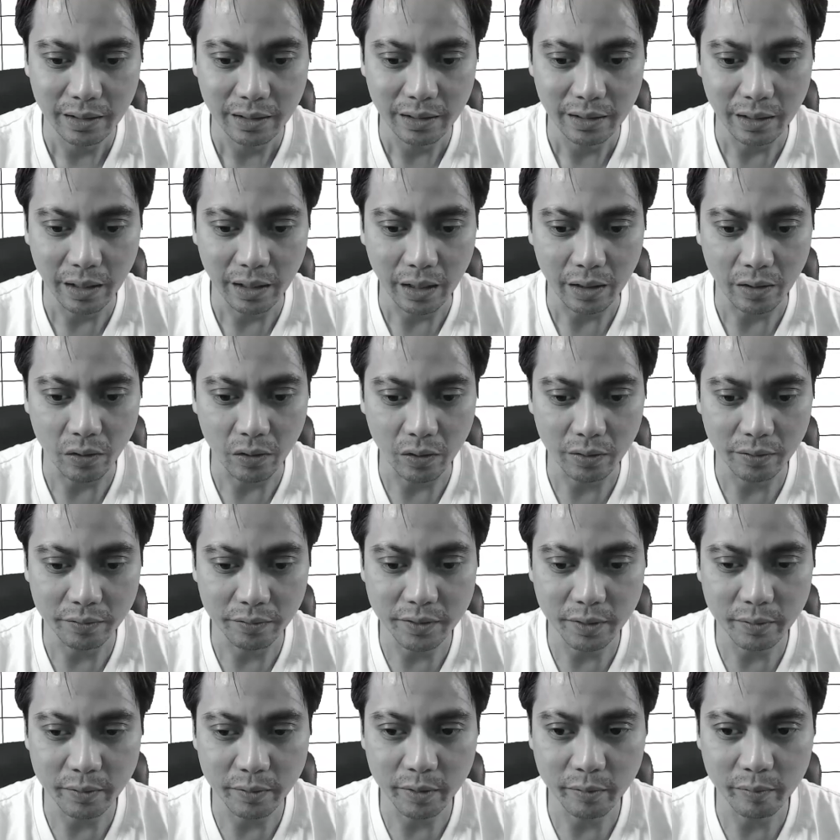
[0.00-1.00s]
Lock all
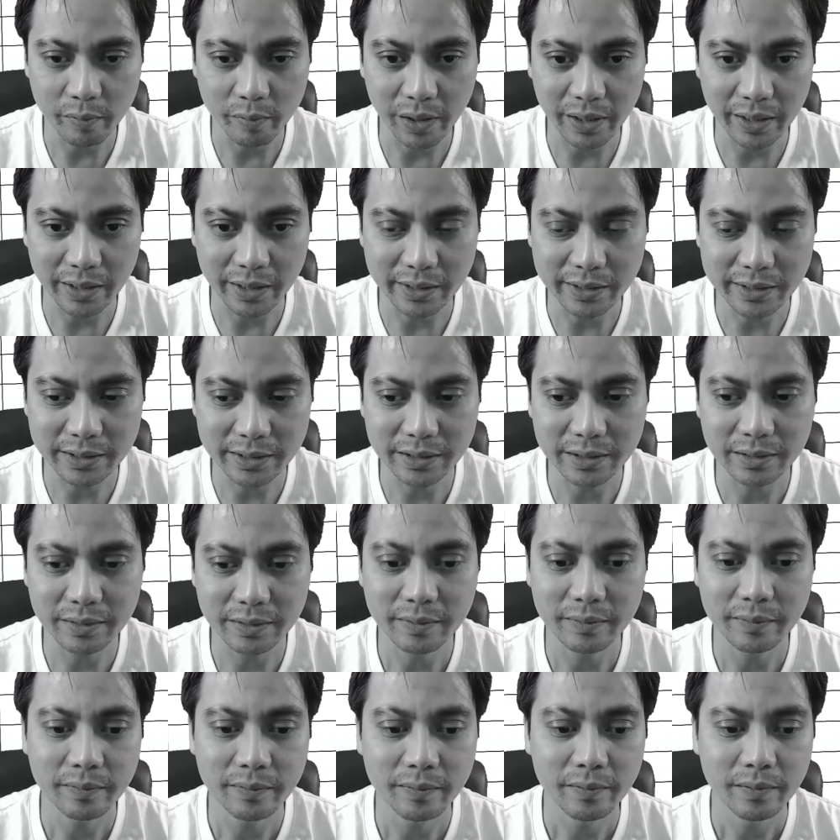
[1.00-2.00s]
of them in place,
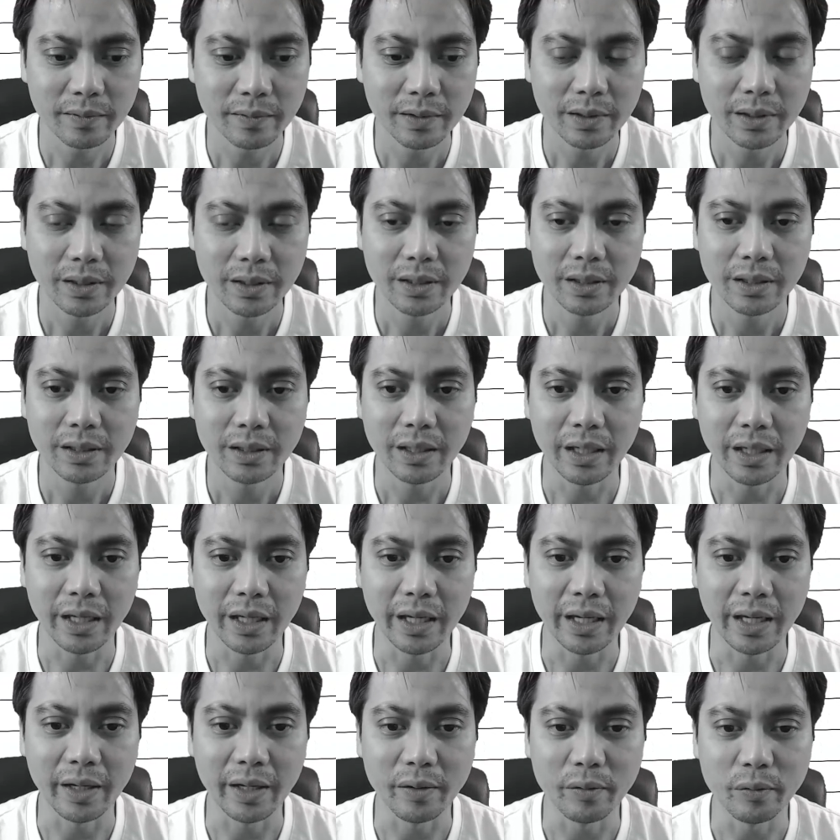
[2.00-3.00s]

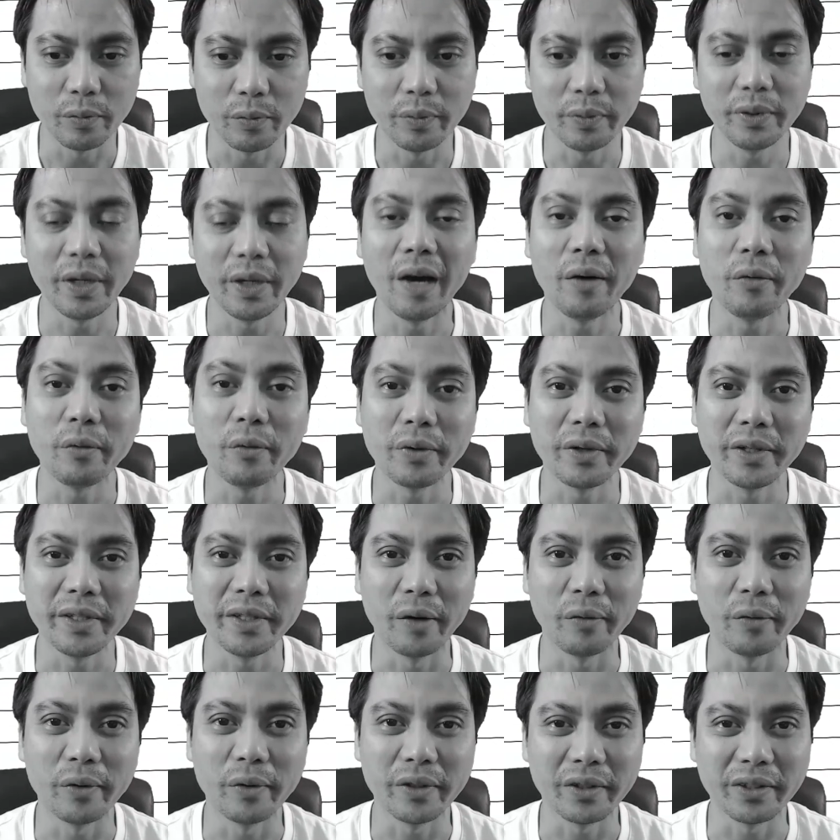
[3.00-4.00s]
and now we're
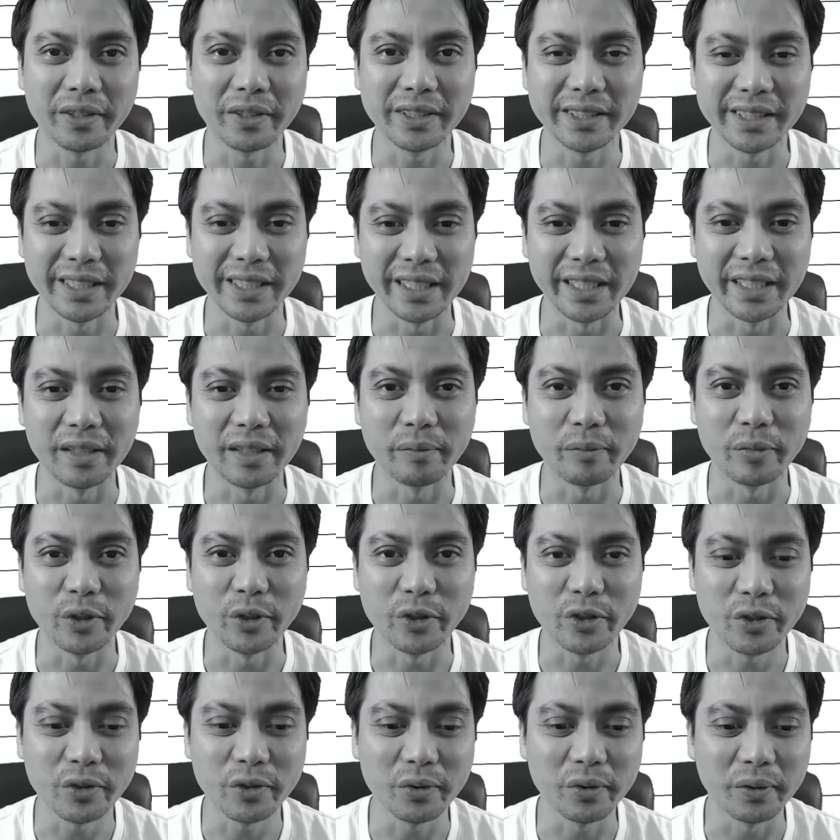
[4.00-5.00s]
done with our scene number
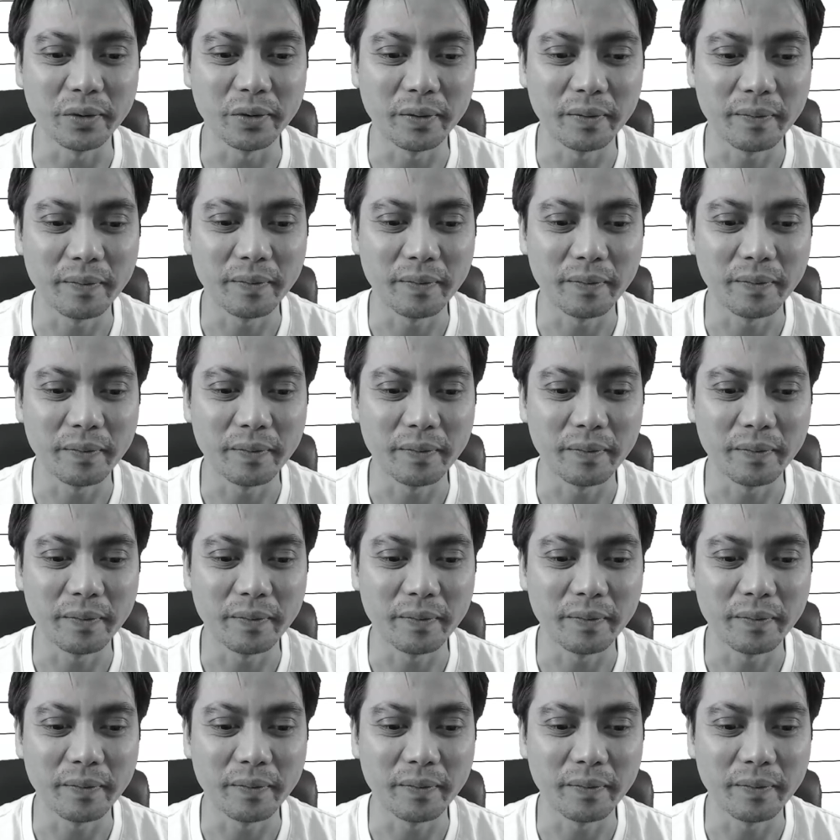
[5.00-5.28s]
2.